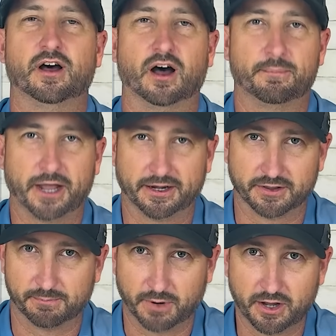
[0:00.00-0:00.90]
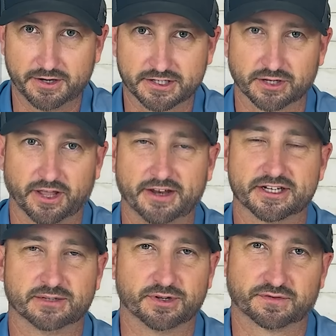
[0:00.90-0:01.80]
a pain in the butt, so that
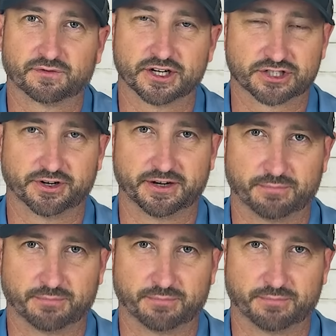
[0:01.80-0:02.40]
is the most frustrating